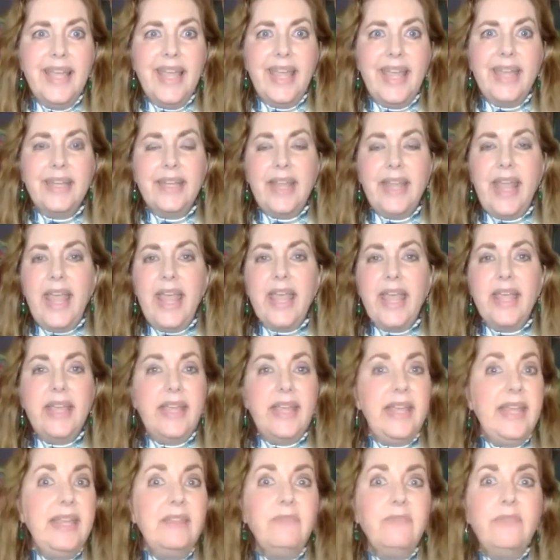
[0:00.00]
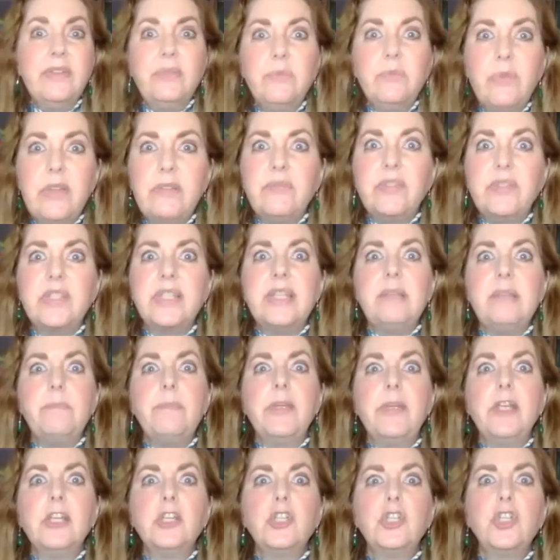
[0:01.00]
And even we've seen
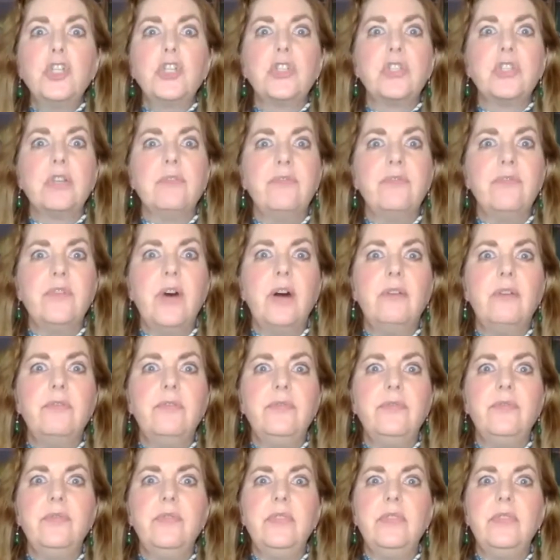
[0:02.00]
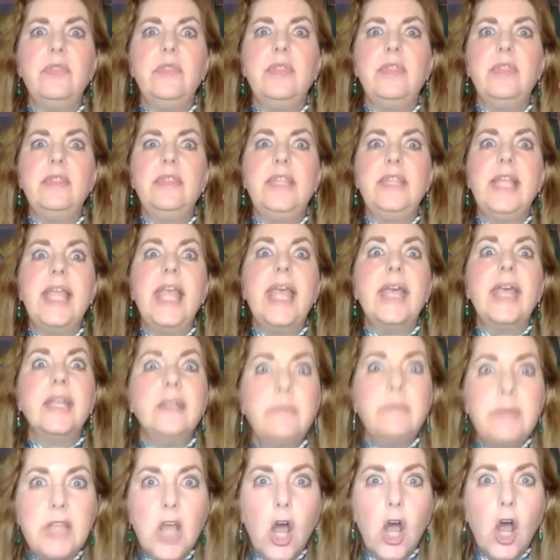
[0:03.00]
pictures of the
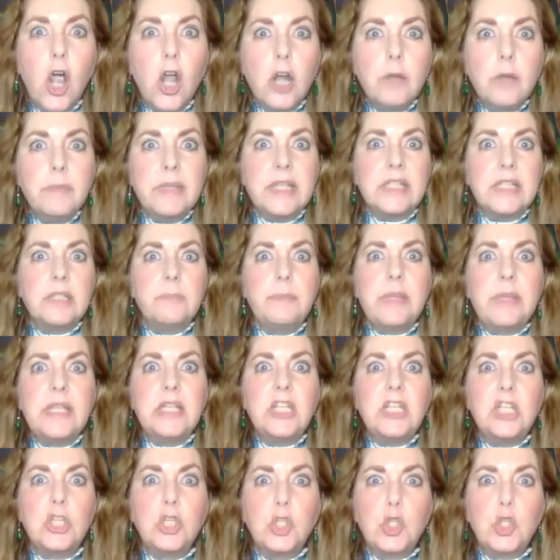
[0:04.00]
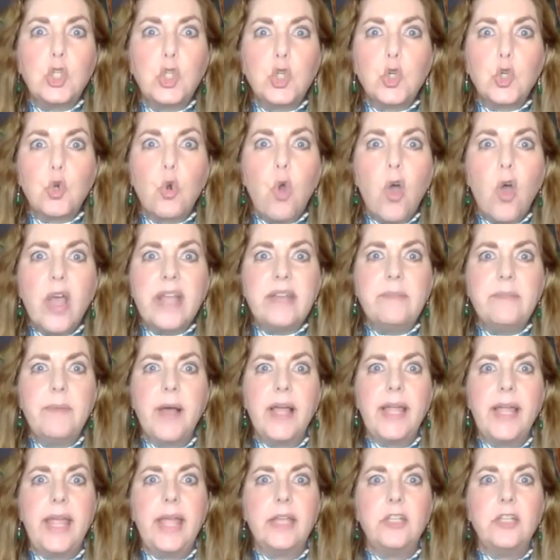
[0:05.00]
enemy armies being destroyed
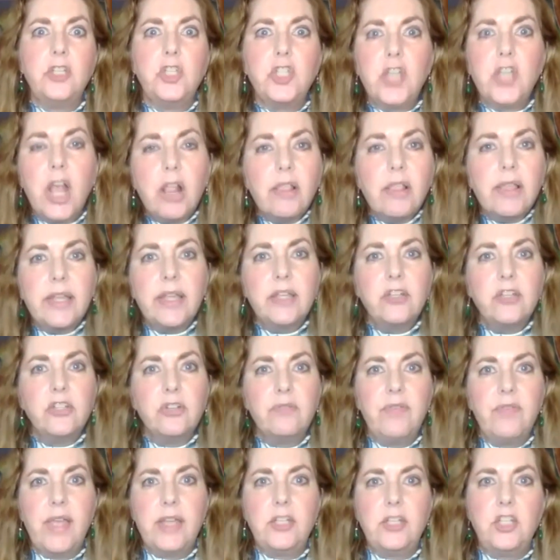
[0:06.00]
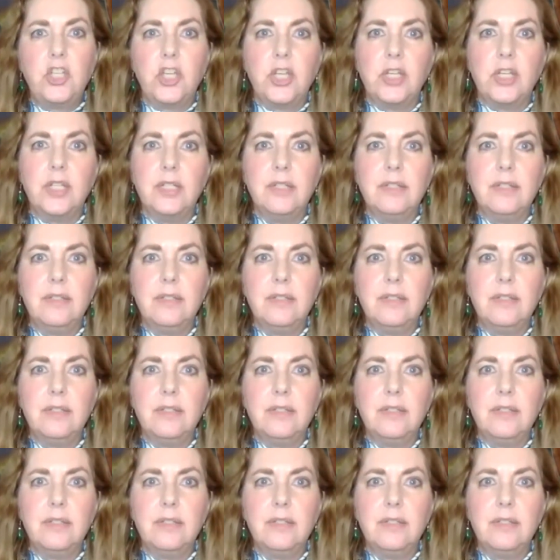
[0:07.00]
by angelic intervention.